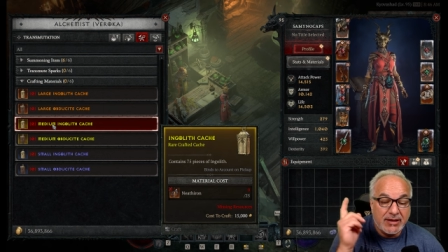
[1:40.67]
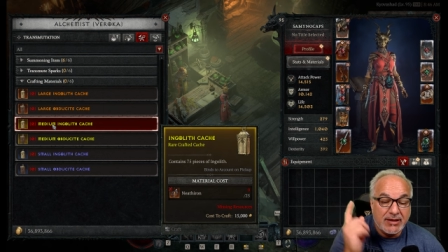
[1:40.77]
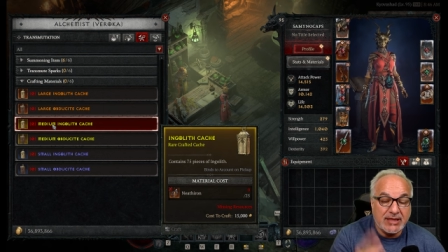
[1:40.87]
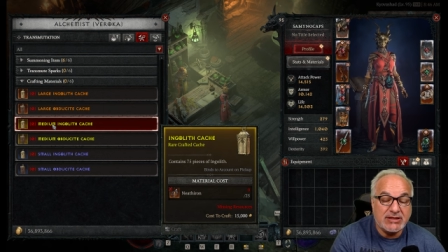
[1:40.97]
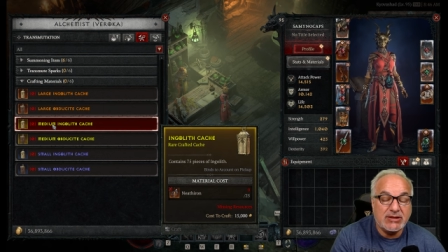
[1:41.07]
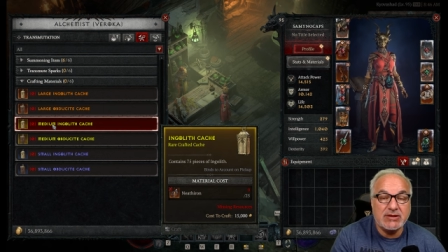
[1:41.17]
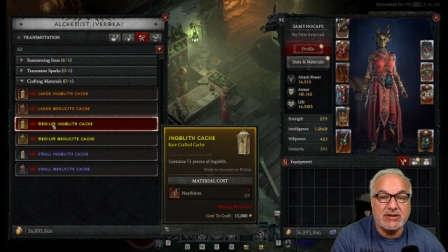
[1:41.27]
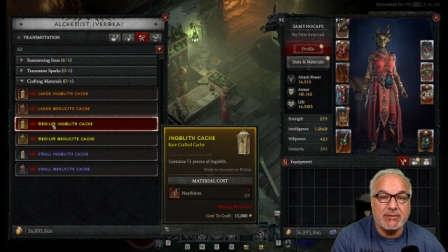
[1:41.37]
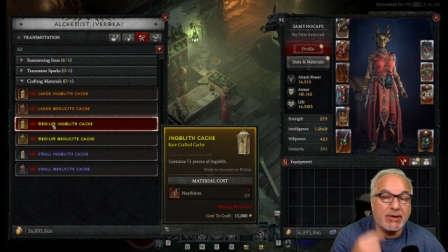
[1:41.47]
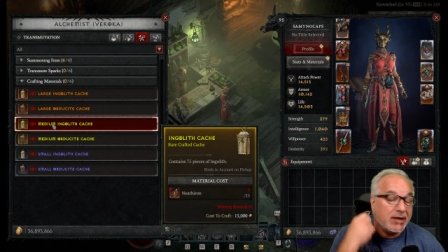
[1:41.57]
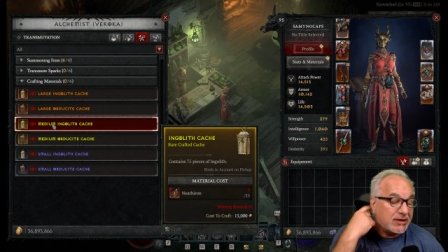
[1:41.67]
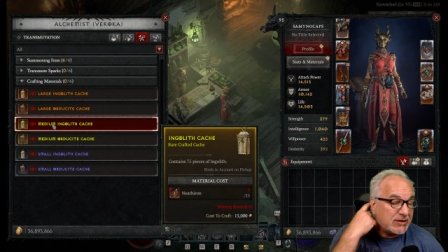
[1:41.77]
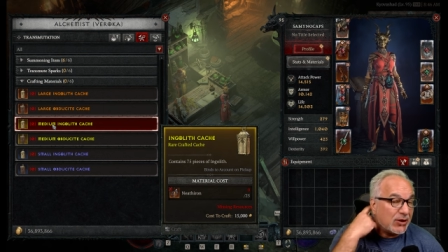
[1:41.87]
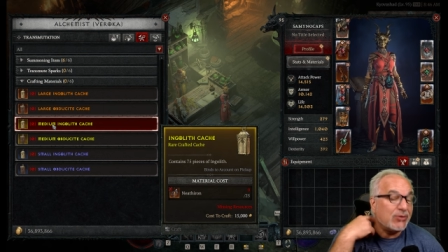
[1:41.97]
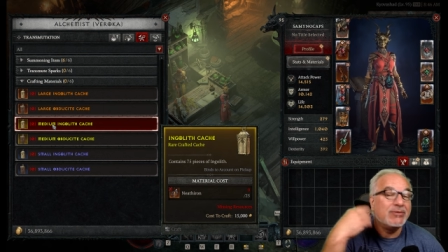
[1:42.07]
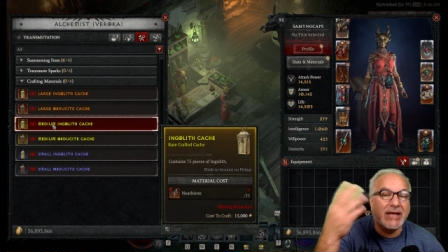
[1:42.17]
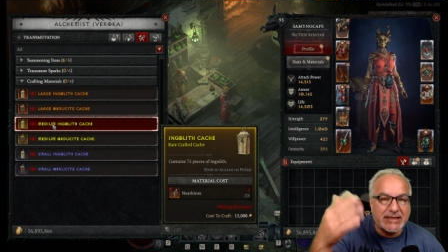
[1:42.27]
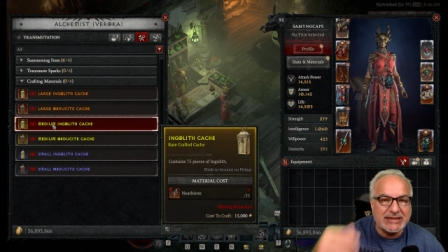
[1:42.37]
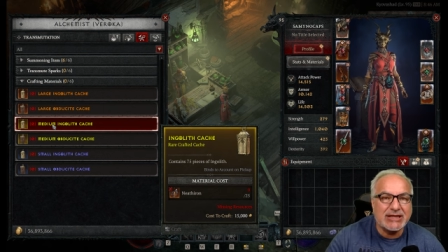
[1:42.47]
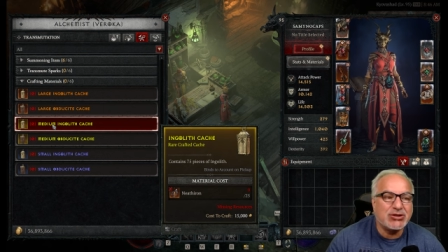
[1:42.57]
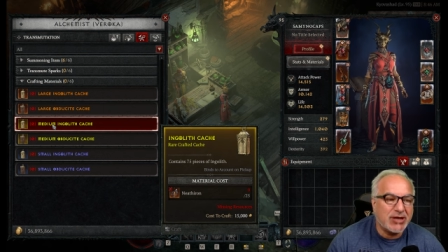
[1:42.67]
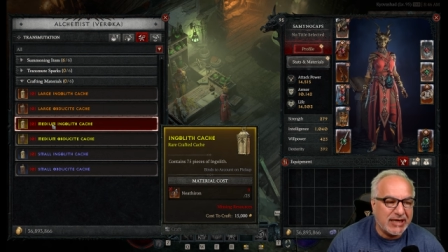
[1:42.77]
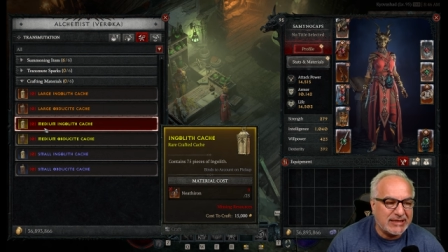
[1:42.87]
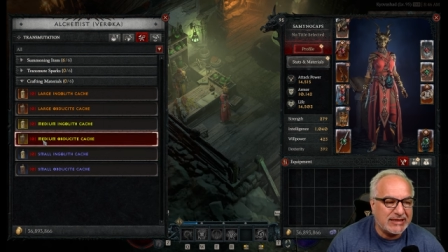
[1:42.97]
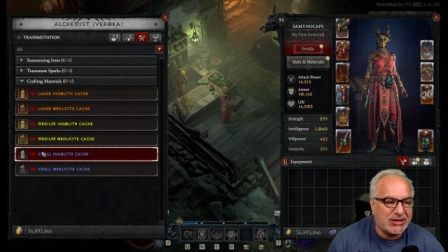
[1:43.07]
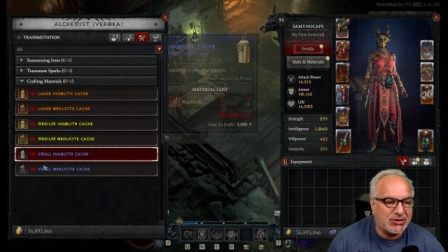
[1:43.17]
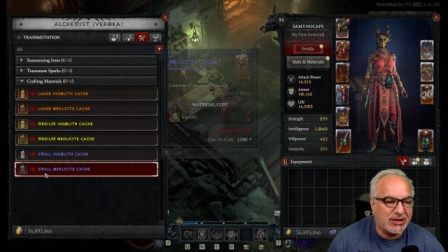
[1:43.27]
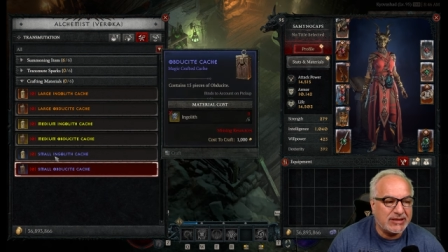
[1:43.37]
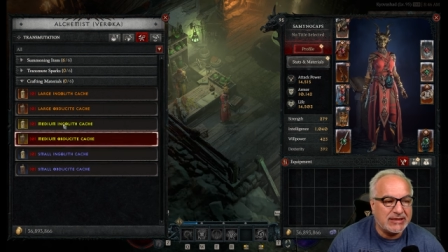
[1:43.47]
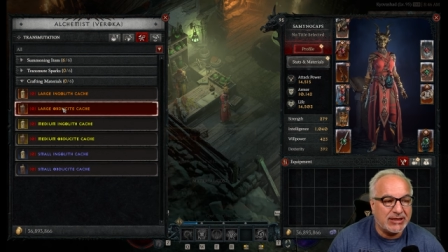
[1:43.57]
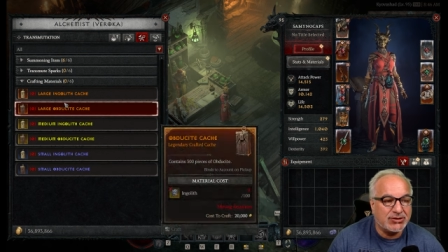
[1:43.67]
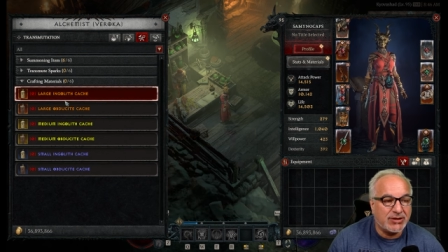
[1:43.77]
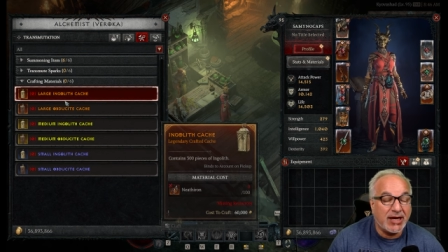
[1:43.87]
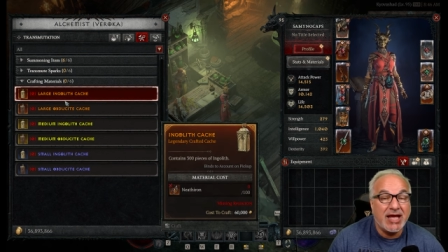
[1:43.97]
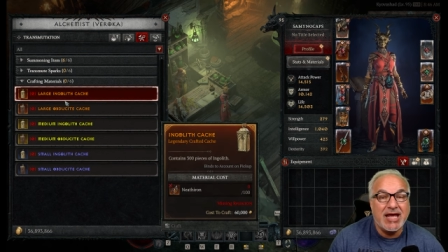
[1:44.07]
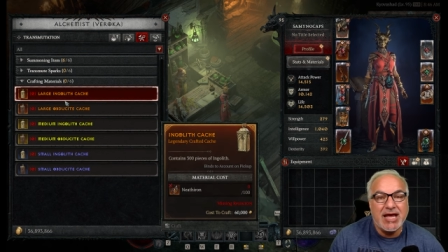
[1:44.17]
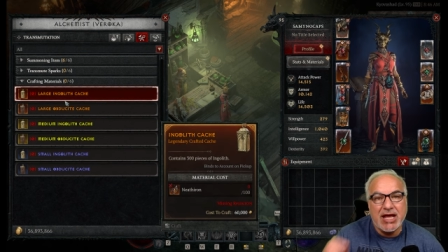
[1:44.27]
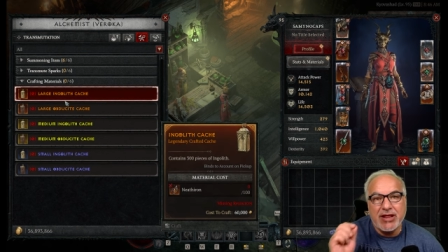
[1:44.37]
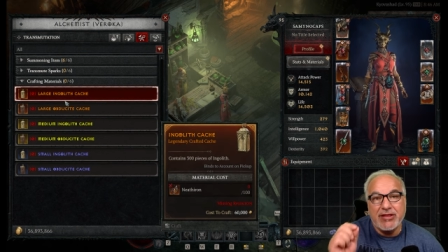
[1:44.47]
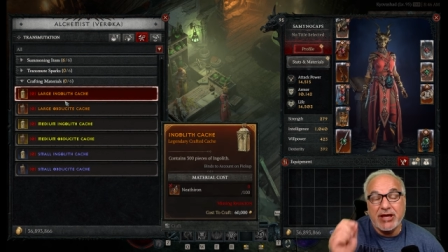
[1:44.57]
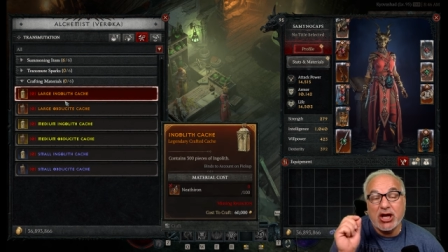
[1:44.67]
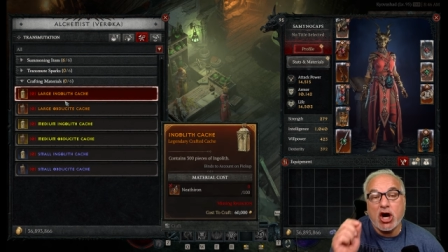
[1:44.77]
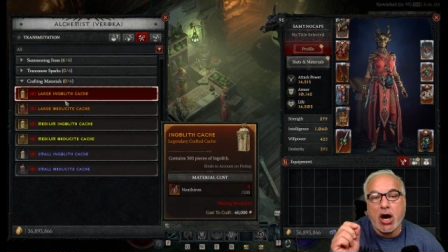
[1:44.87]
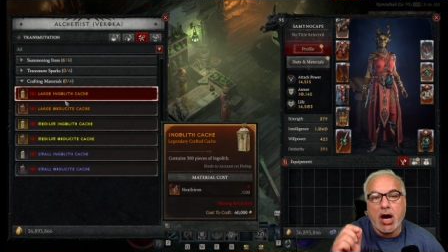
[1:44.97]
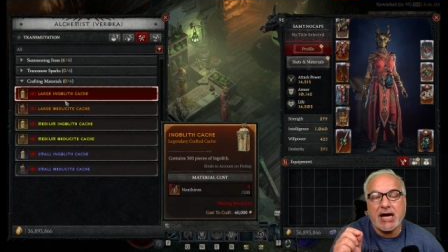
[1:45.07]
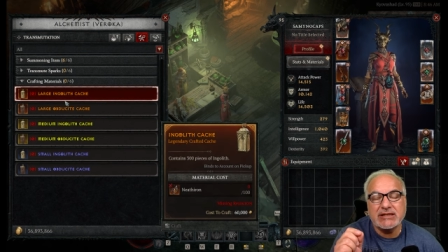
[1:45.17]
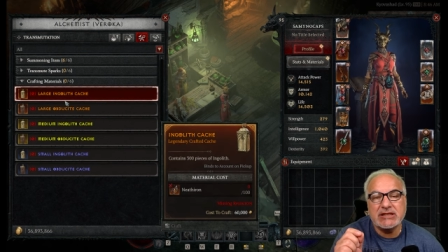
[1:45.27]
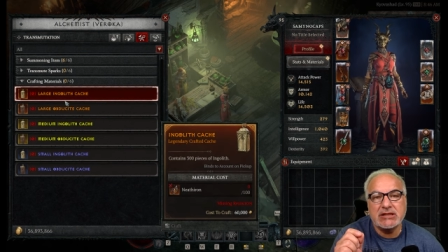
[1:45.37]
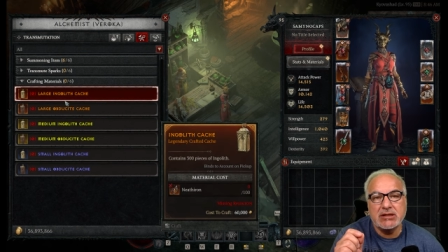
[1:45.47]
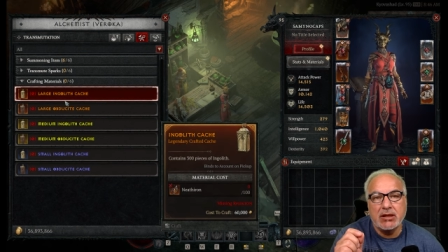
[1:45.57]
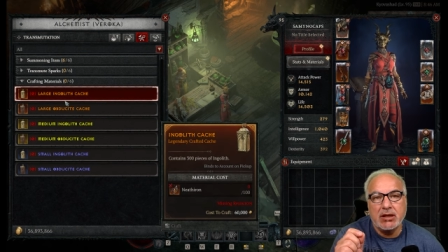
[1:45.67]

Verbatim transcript: This used to be so, etc., etc., etc. The cost